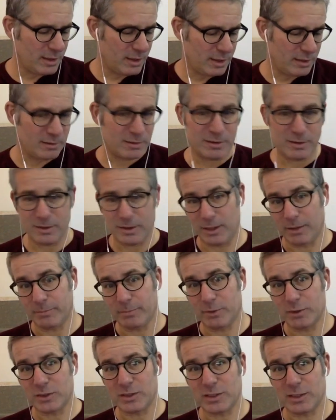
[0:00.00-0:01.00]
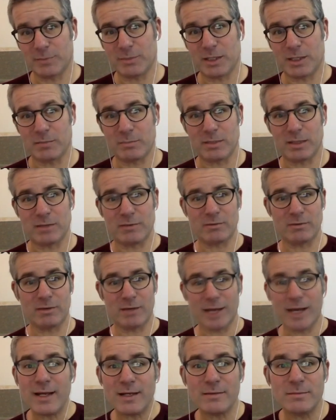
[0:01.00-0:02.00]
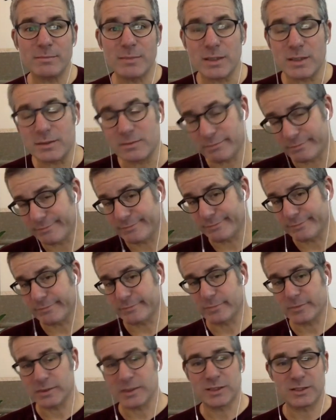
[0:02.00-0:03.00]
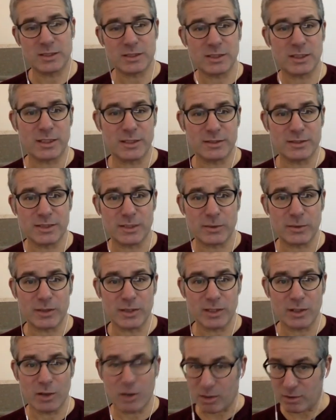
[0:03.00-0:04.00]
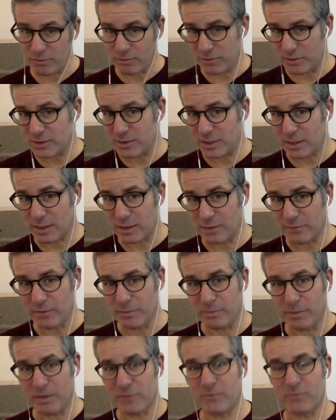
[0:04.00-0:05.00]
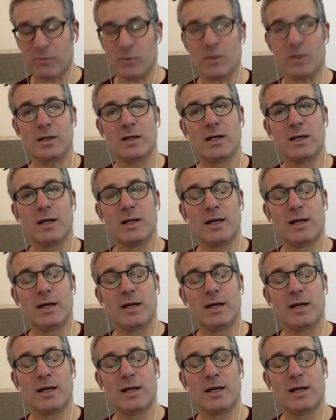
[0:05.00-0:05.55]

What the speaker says: And personally, I'm not about that, but let's just kind of stick with the art side of the metaphor.